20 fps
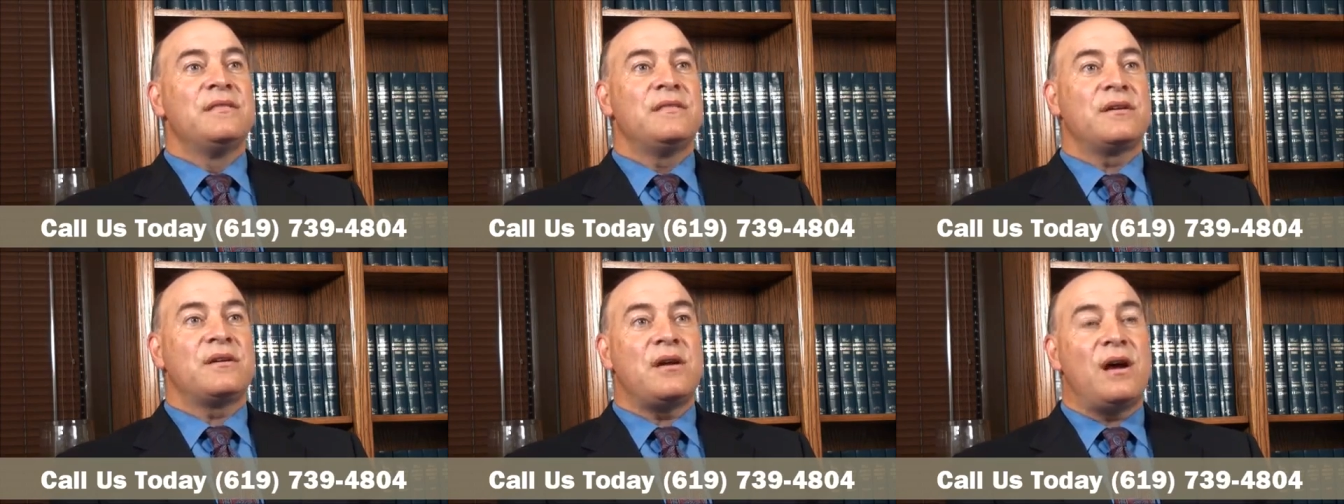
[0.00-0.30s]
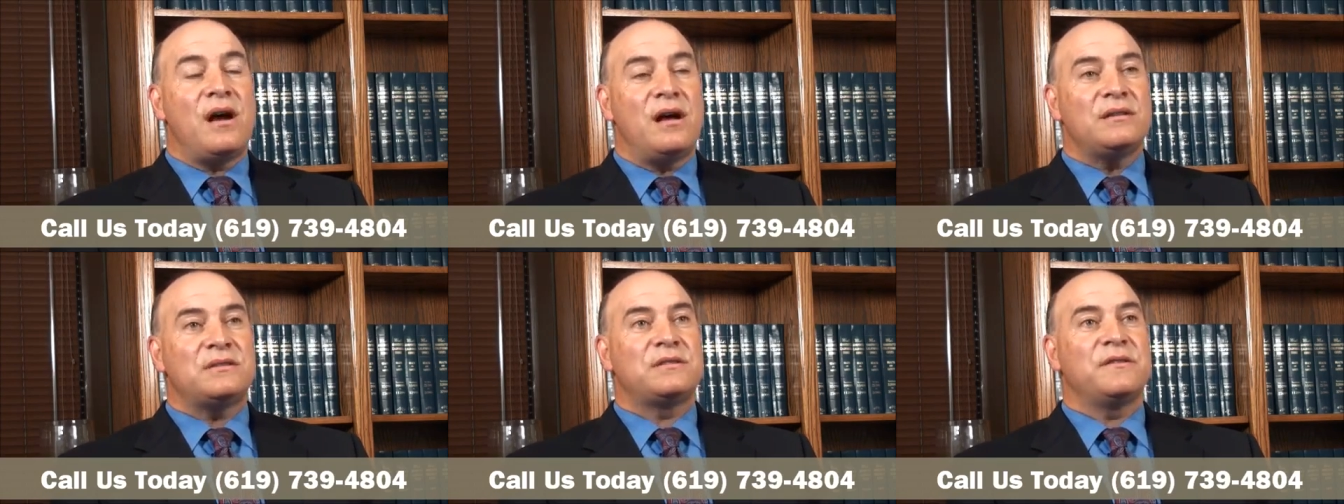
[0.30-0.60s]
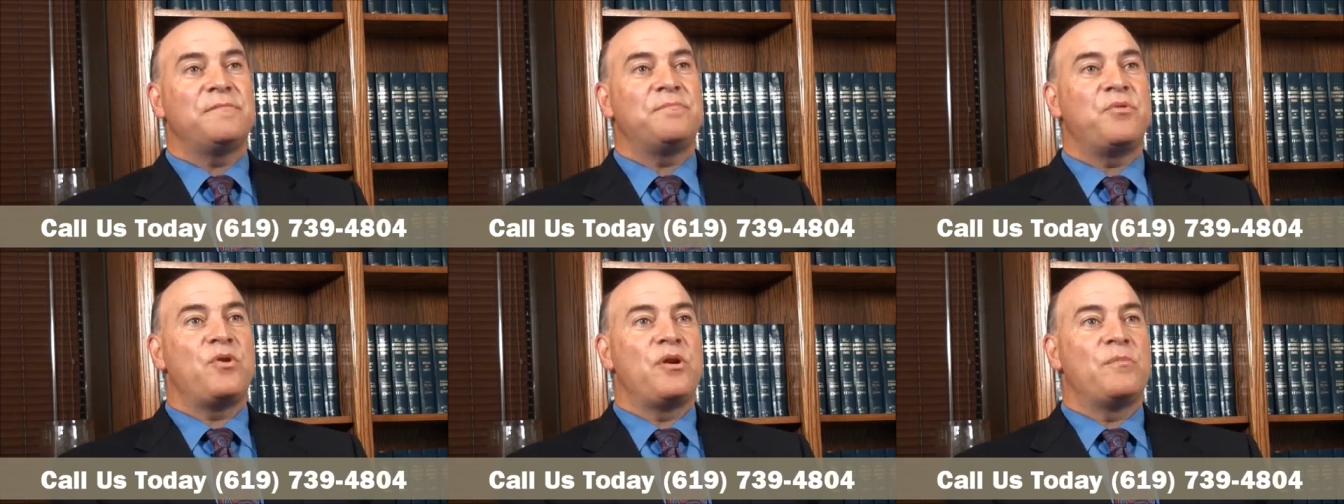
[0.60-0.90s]
the
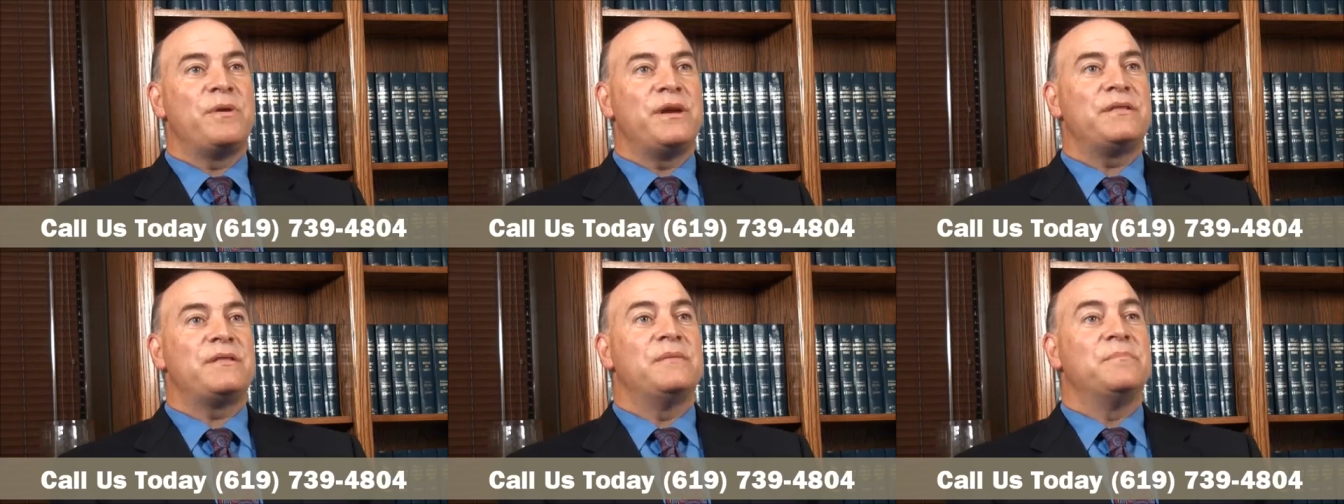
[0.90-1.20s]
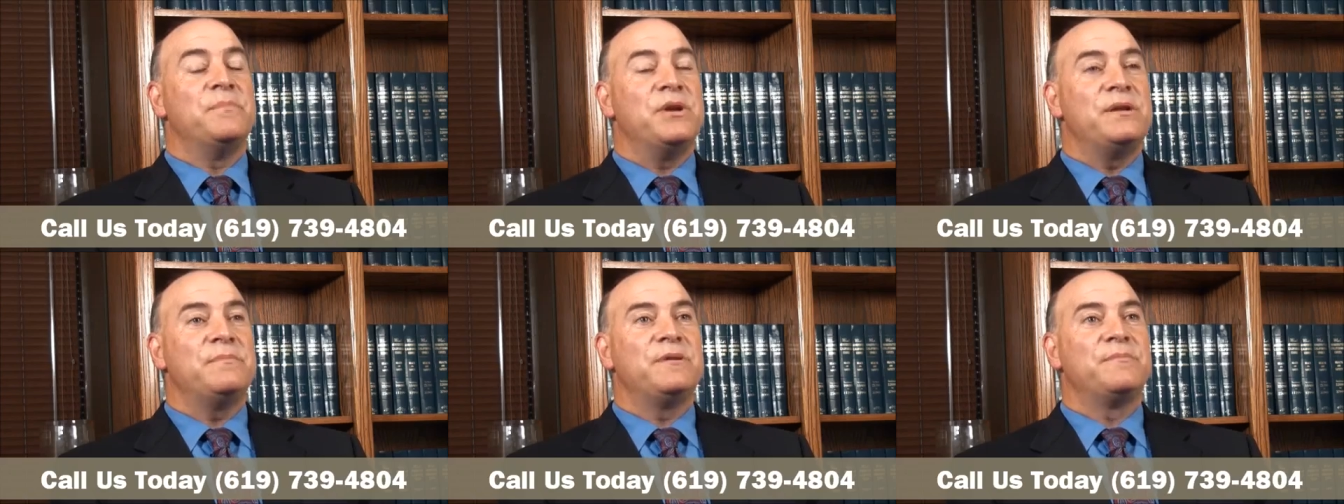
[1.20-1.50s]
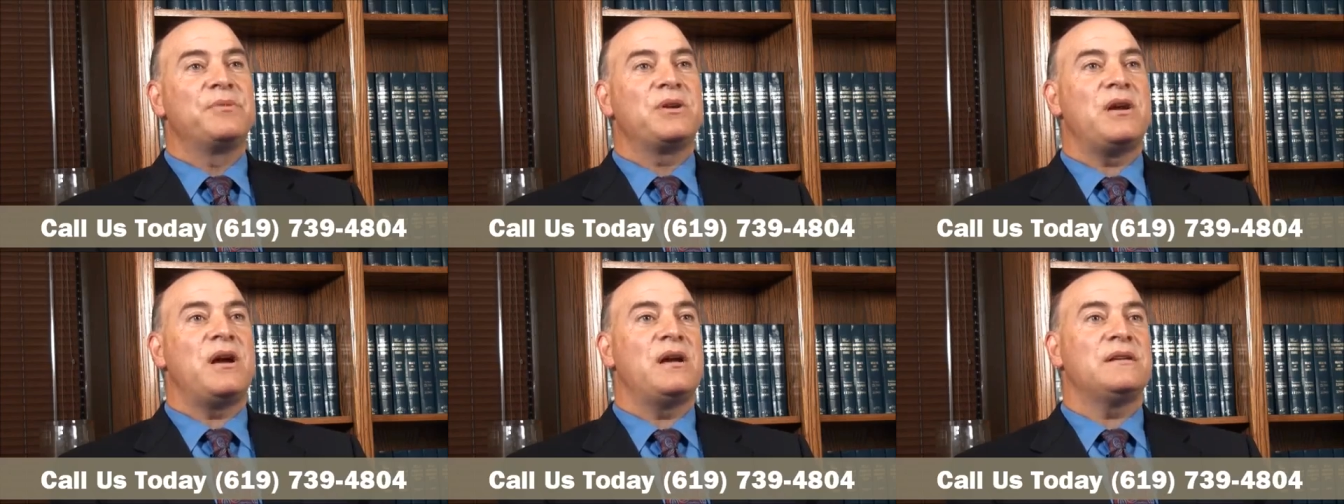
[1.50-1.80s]
cost of probate, the
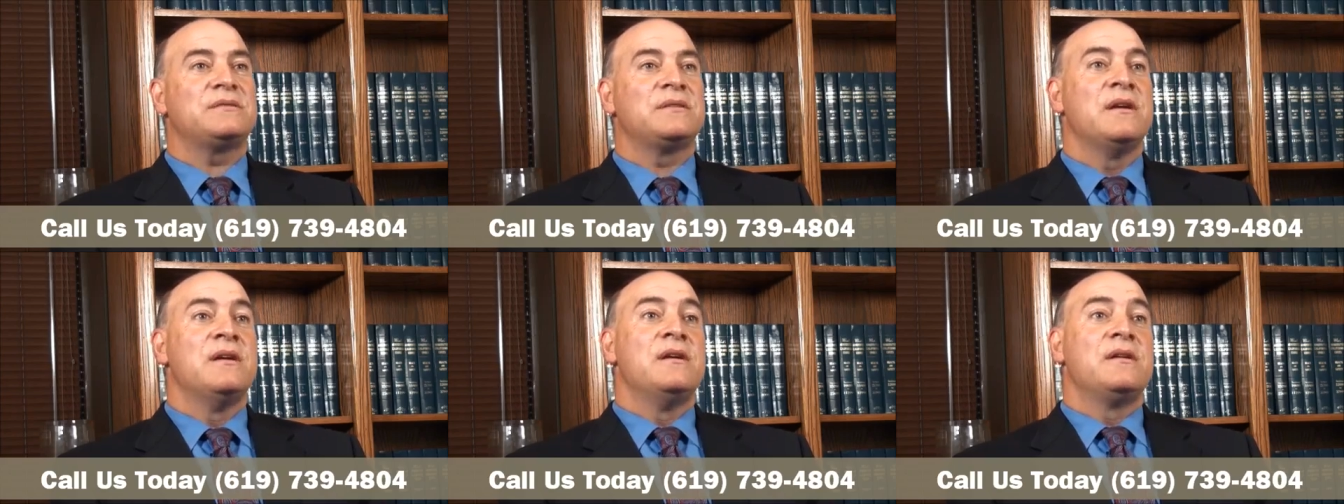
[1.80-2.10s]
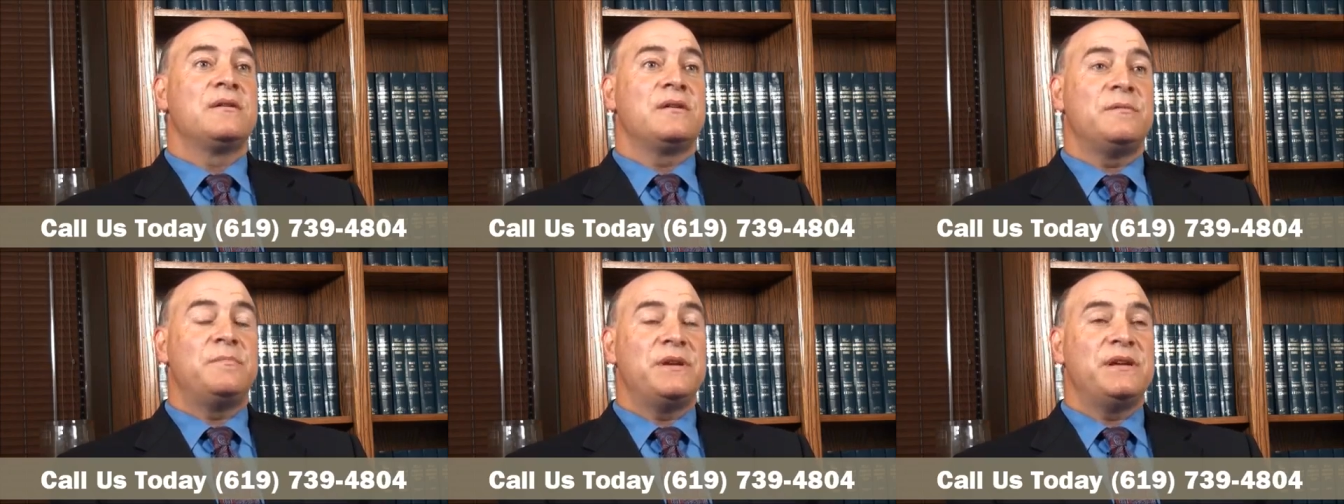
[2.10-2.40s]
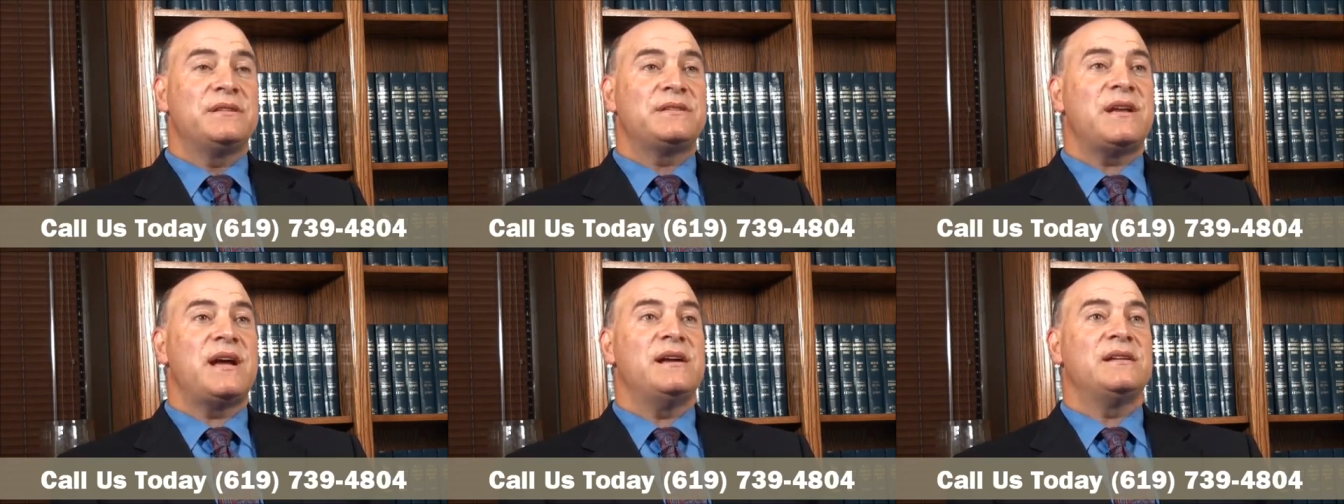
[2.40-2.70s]
minimum cost, could
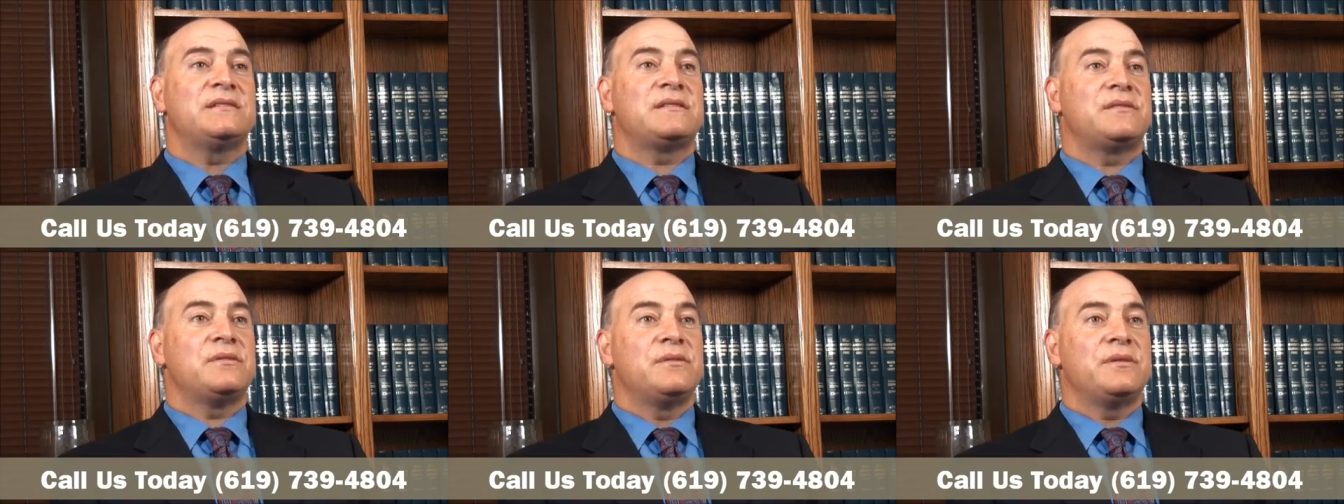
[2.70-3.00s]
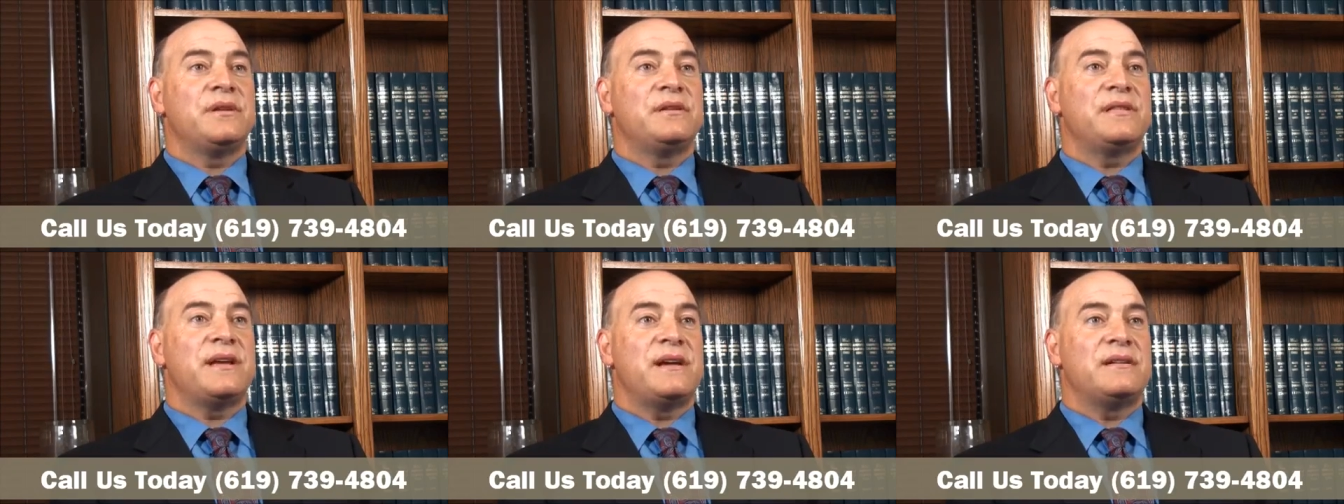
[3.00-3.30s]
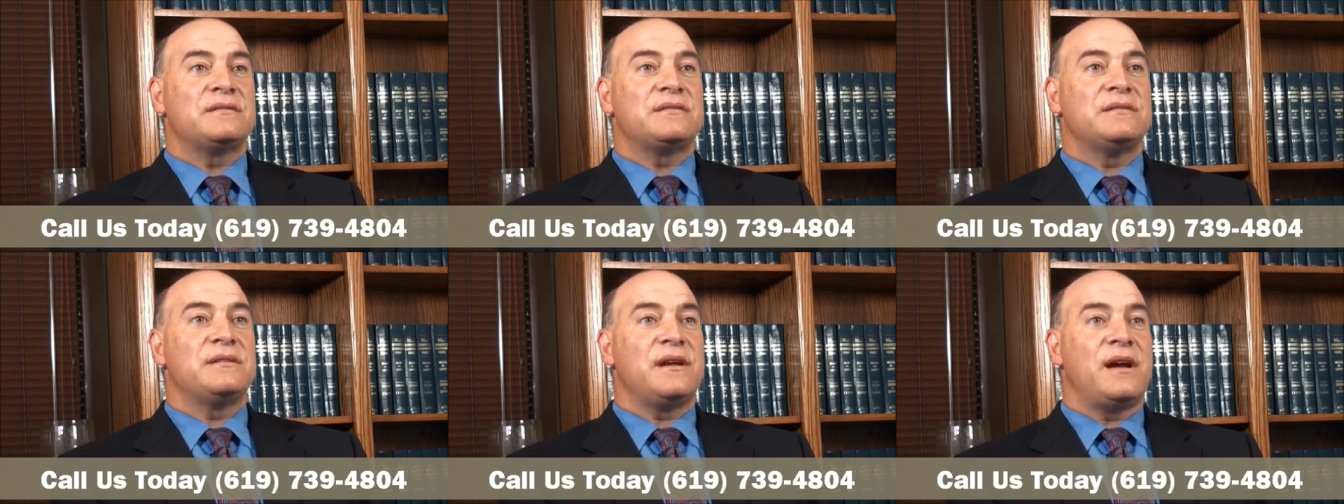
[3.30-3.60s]
be as high as
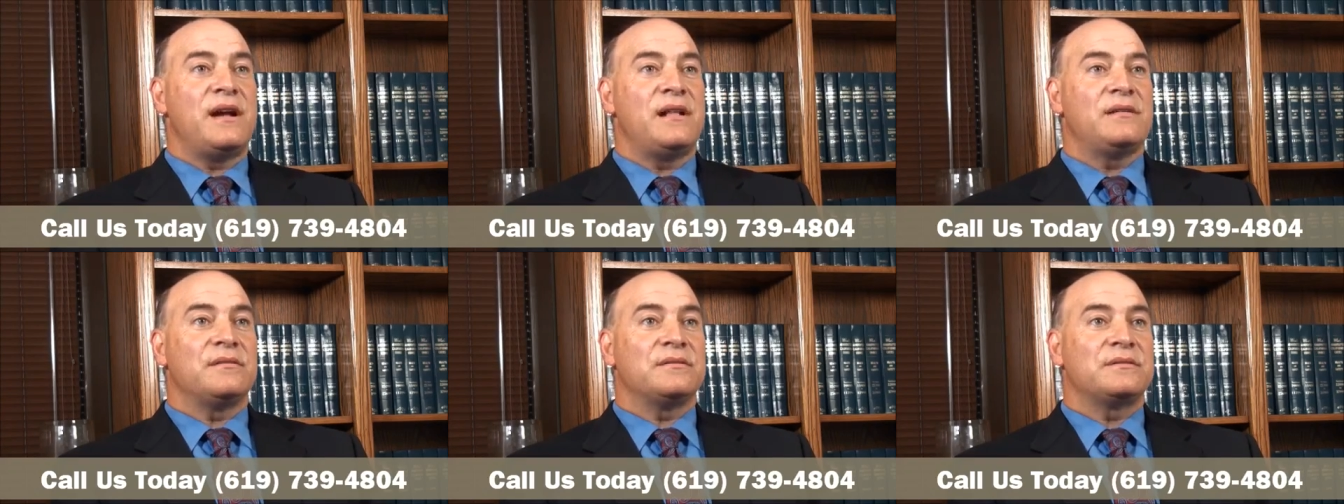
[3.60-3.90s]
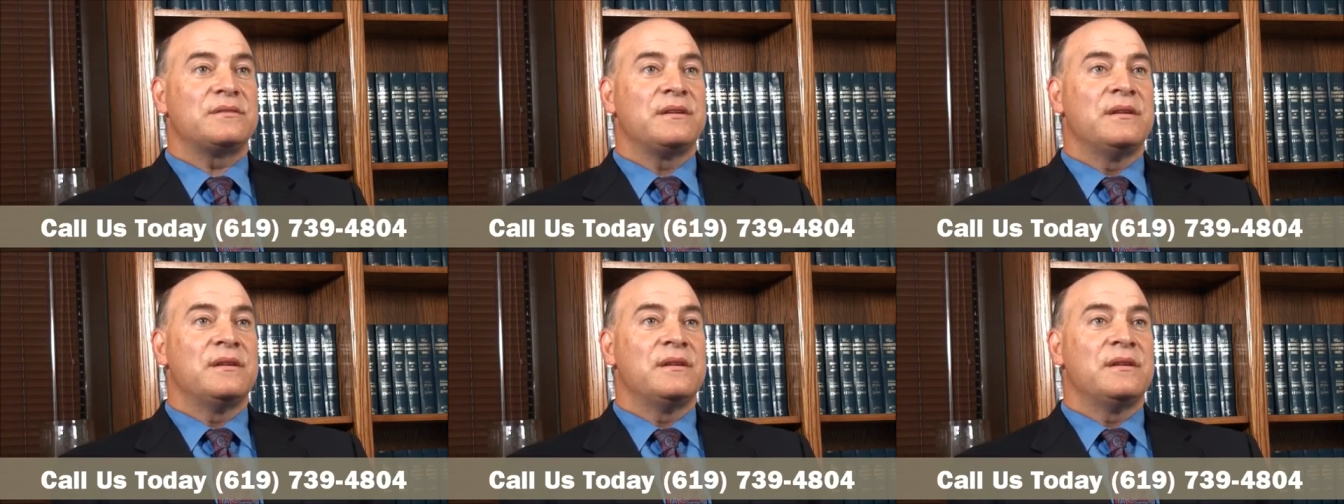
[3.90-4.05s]
$30,000.